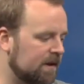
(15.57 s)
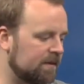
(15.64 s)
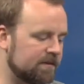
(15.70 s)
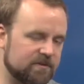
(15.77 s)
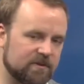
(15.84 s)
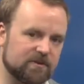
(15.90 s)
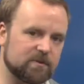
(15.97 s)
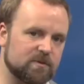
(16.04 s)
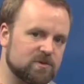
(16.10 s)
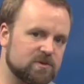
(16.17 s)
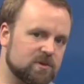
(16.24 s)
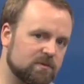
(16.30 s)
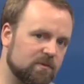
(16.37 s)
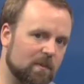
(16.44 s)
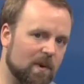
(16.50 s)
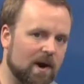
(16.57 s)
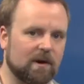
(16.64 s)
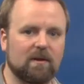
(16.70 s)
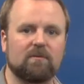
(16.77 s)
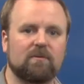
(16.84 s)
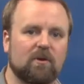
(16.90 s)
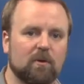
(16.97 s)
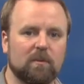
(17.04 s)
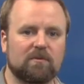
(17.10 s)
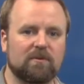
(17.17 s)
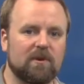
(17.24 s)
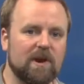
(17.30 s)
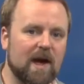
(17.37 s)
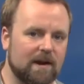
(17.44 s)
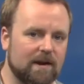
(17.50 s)
There's also a server model available
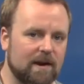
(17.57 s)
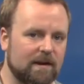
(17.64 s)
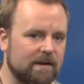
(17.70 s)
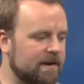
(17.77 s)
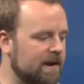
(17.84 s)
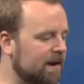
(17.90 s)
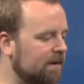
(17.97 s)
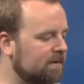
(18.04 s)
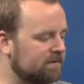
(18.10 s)
for $999.